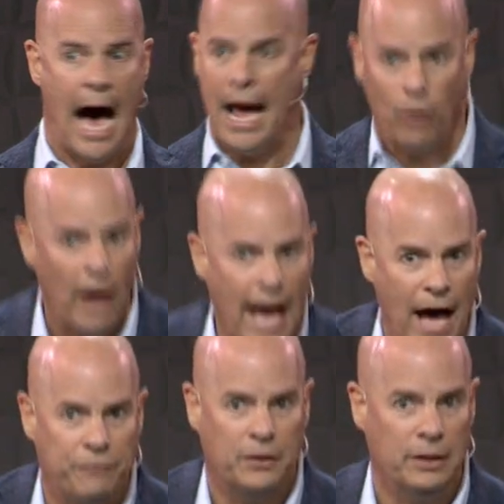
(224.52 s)
I don't
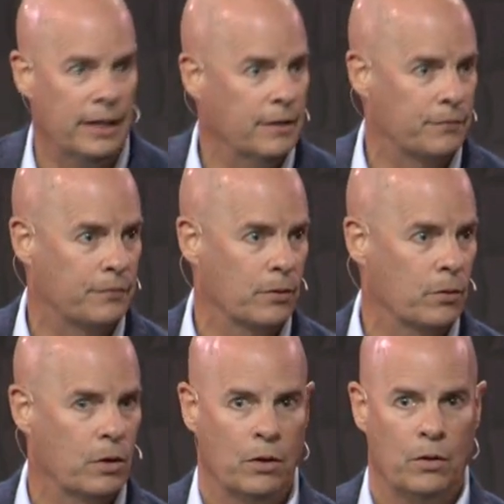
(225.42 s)
have to
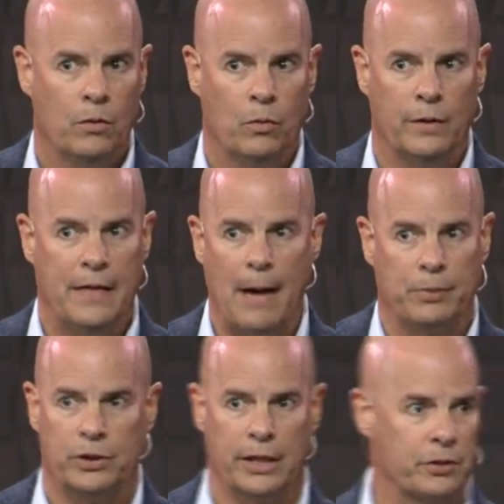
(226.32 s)
live with
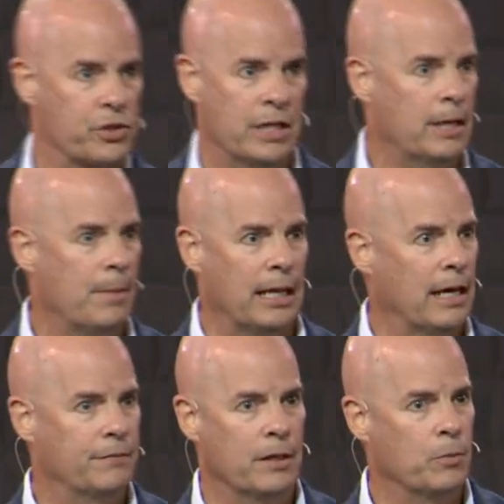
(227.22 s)
that particular sin in my
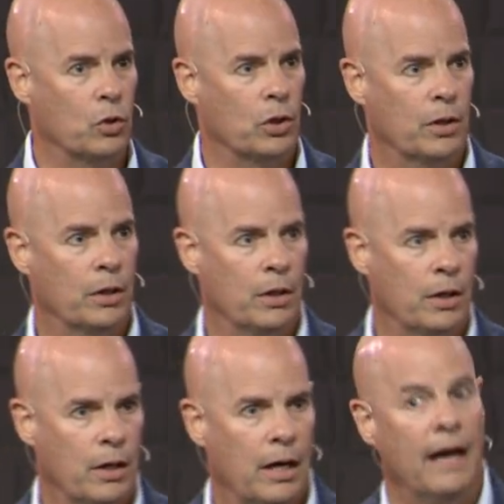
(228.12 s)
life anymore.
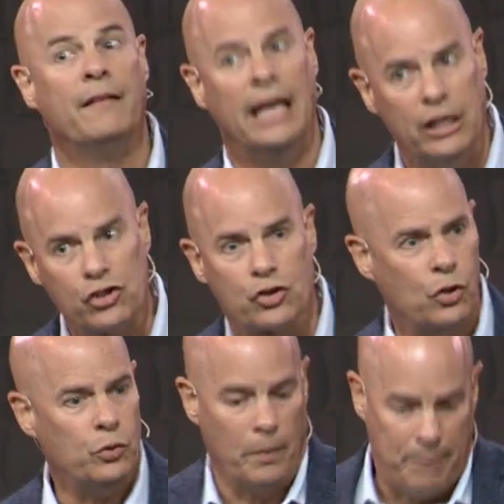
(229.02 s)
And it is
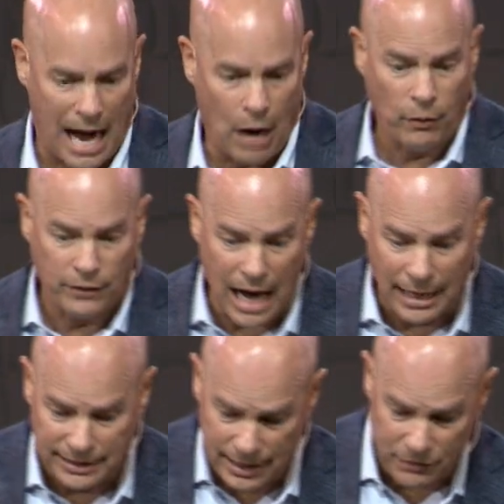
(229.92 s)
true. The power of
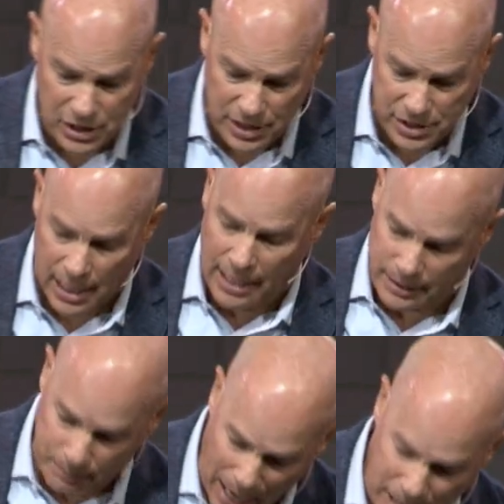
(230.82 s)
God gives us
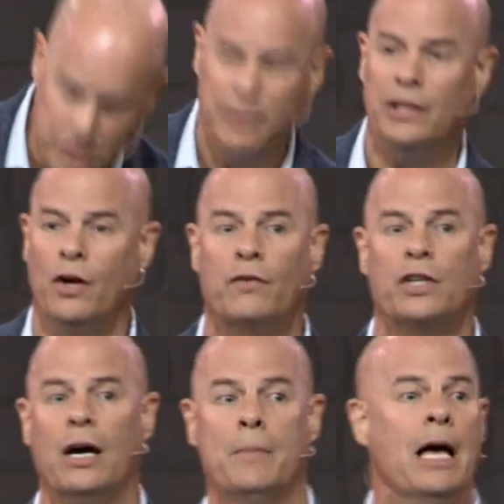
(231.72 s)
the possibility to
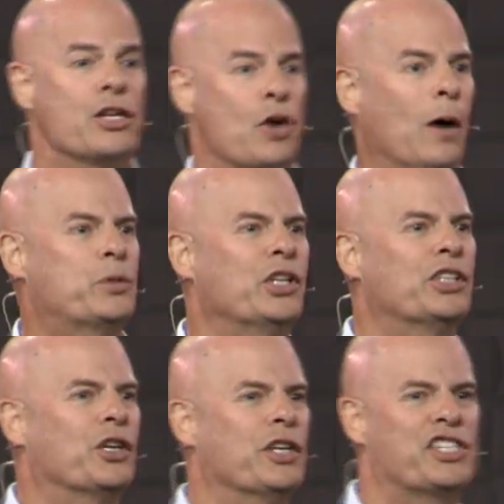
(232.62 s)
overcome. So I want
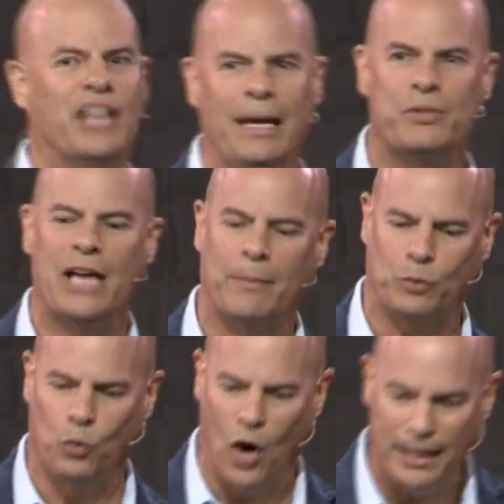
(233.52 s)
you to turn to James
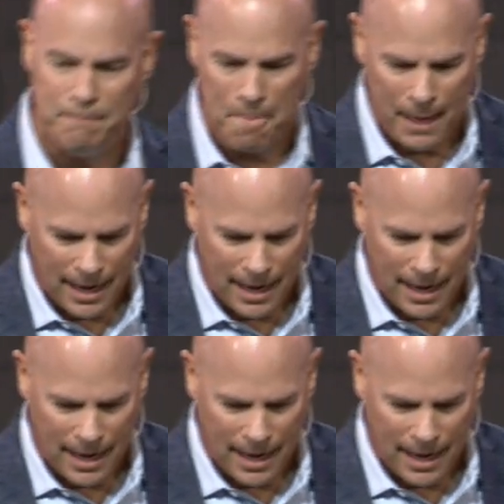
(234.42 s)
chapter 1.